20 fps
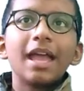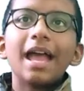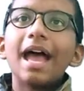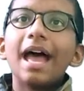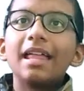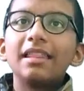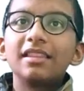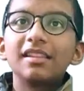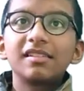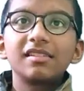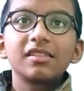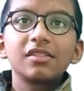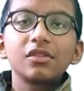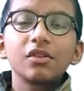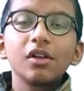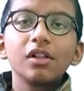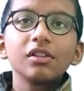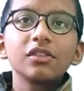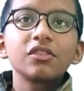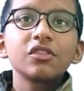and this is
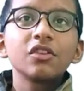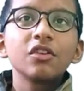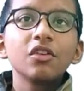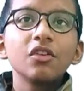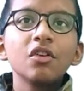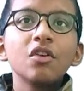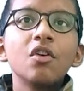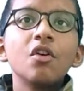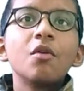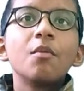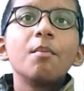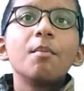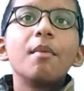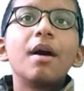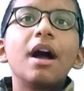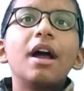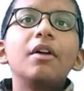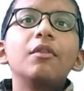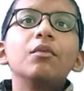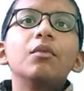also
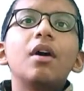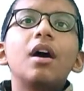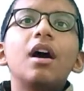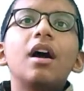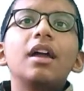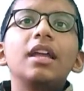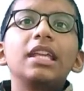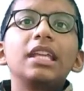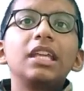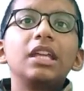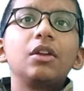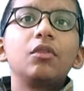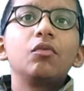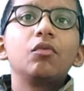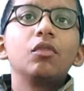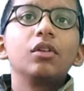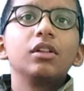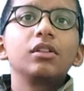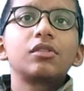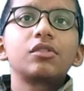my y
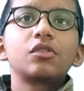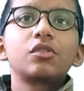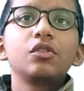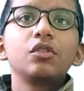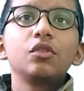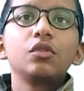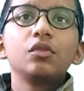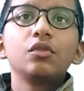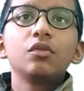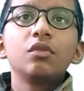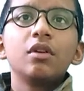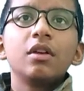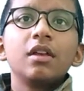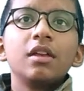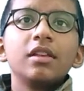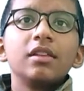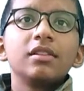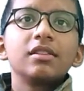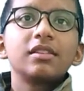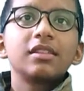equals to
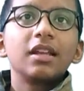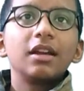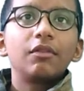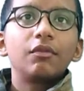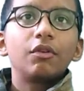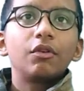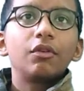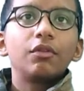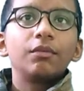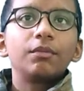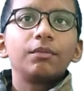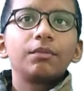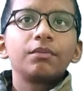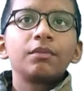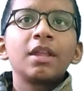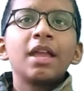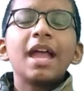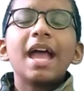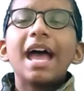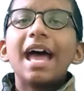0.
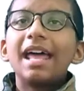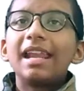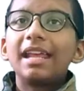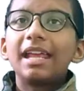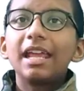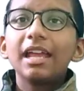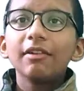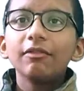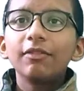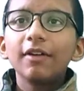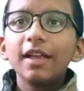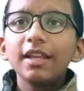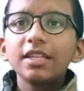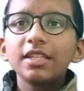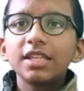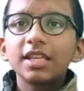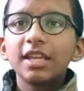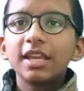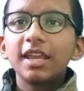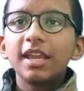And if I
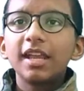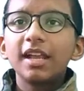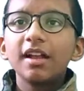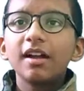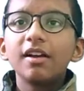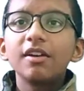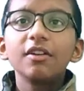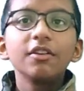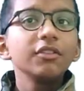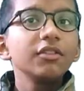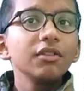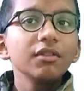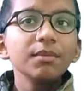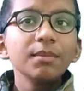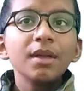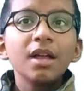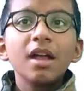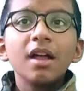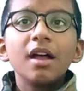take another